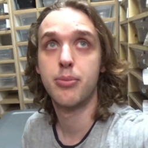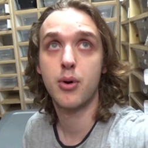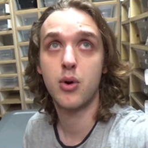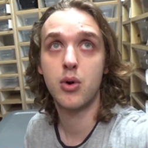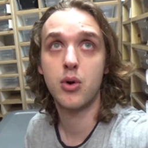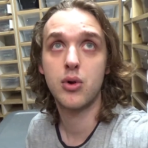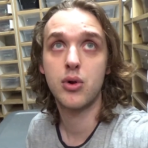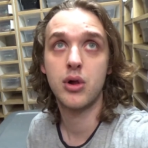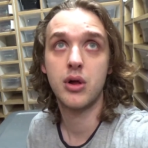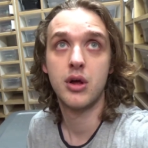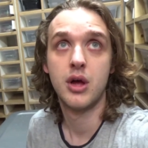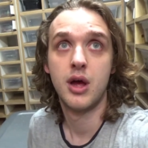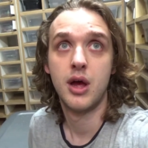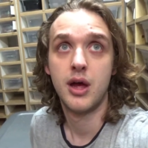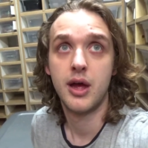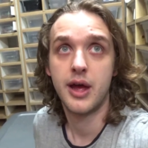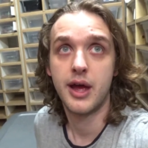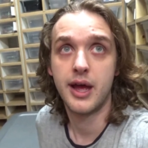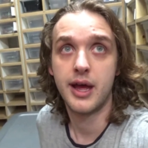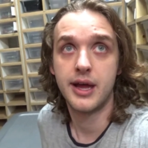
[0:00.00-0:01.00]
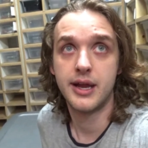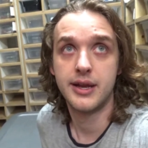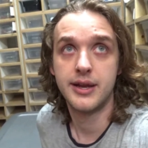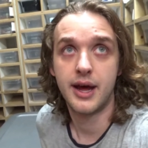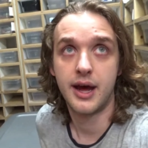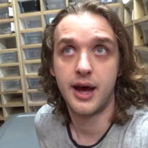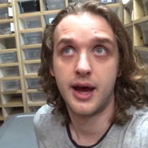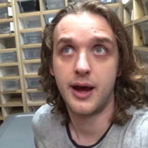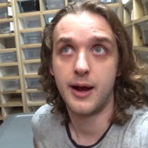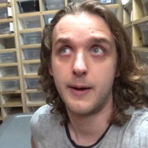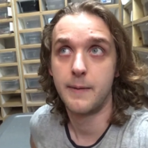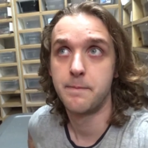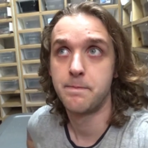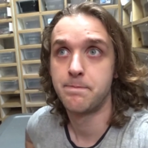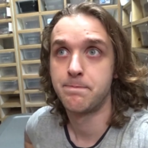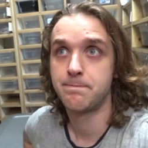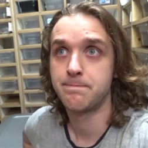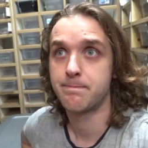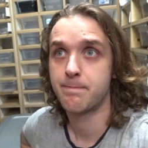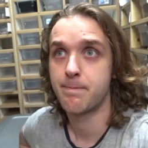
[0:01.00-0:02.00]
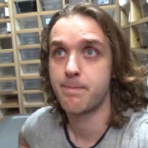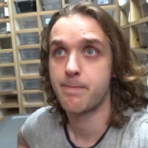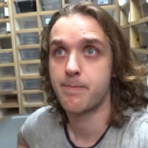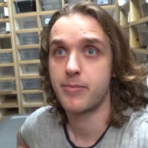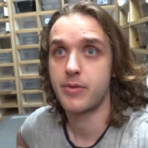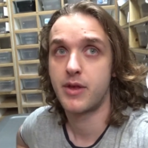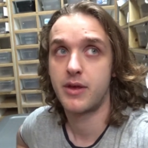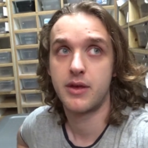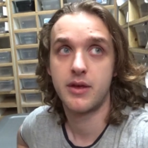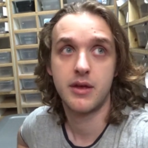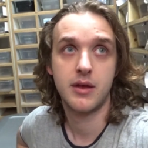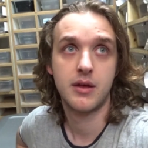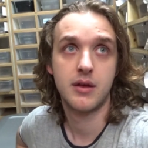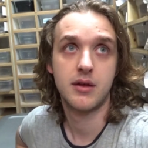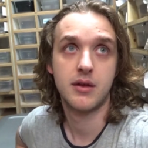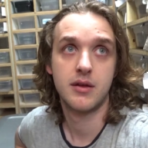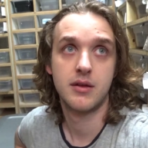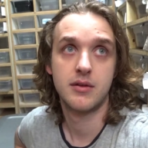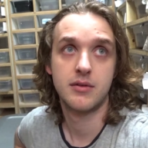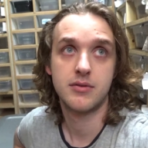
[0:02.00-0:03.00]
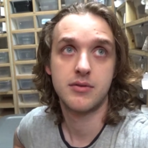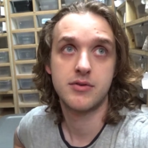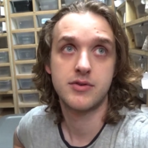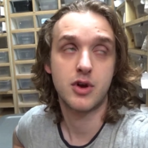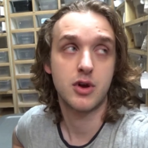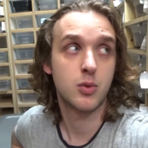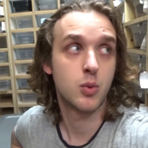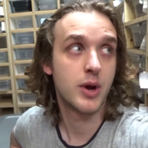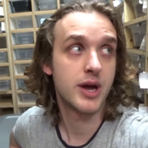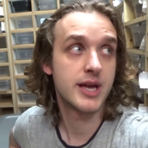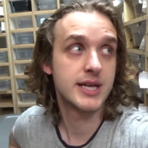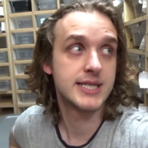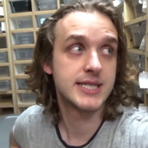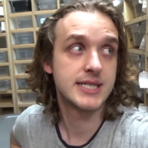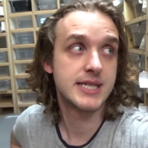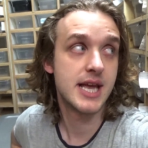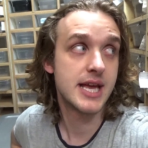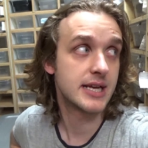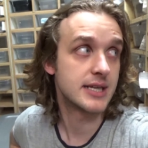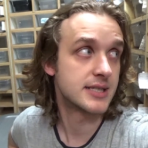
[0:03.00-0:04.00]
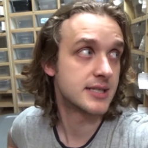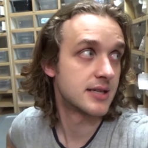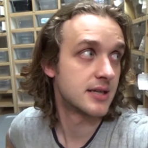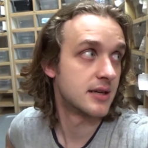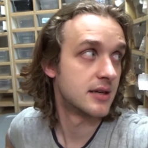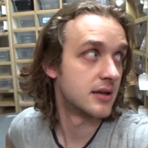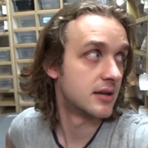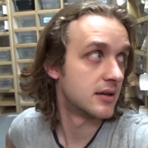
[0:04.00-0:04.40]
bowl and uh, start weighing snakes.